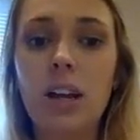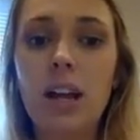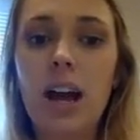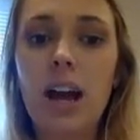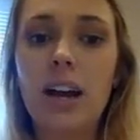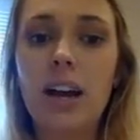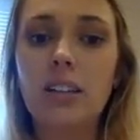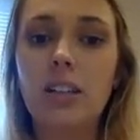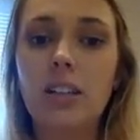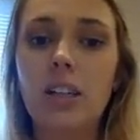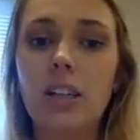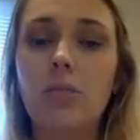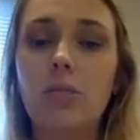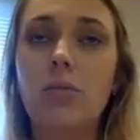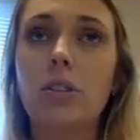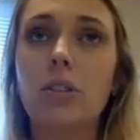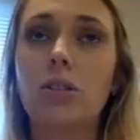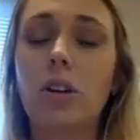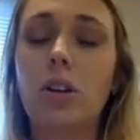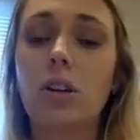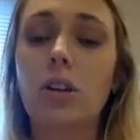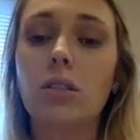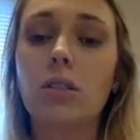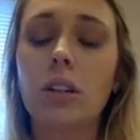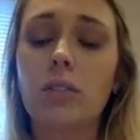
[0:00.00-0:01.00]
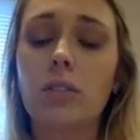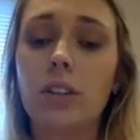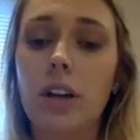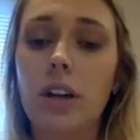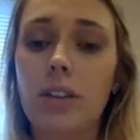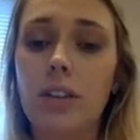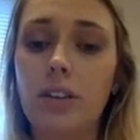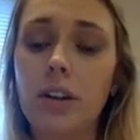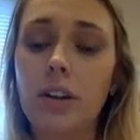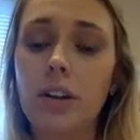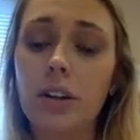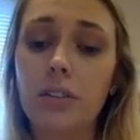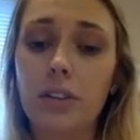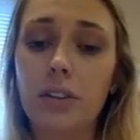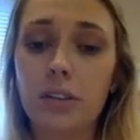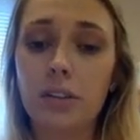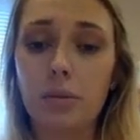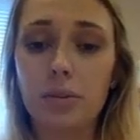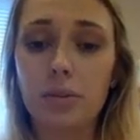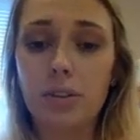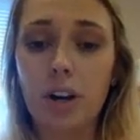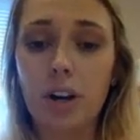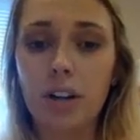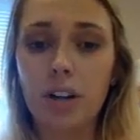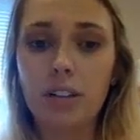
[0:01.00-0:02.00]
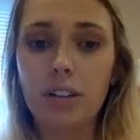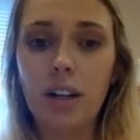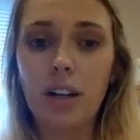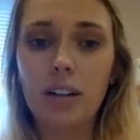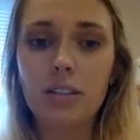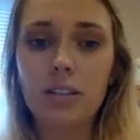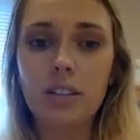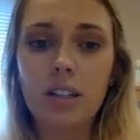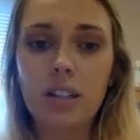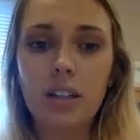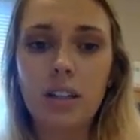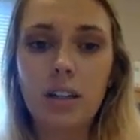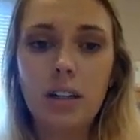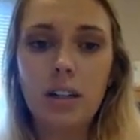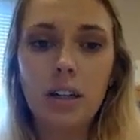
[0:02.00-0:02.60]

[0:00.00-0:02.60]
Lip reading: as the result of another individual's conduct.